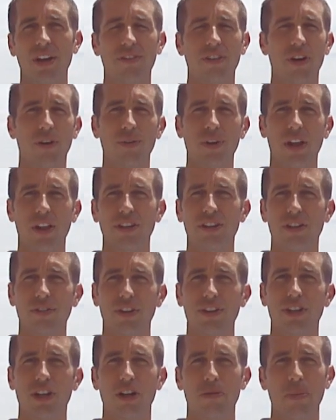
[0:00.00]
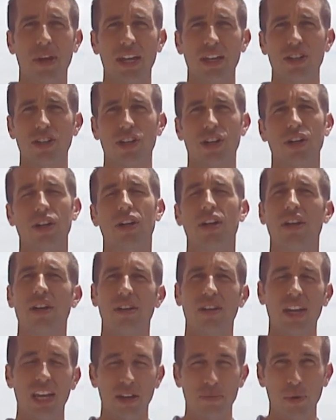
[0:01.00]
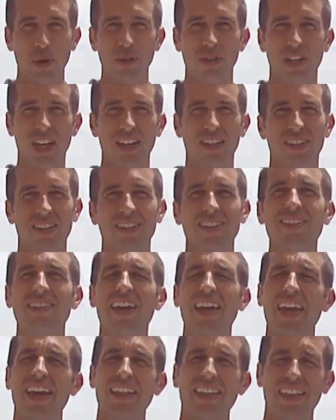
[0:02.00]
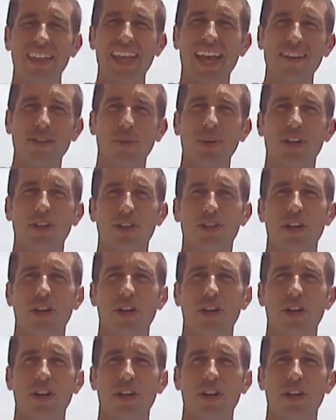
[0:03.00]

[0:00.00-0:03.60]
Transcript: If you're a relative return manager, in most cases, then that's what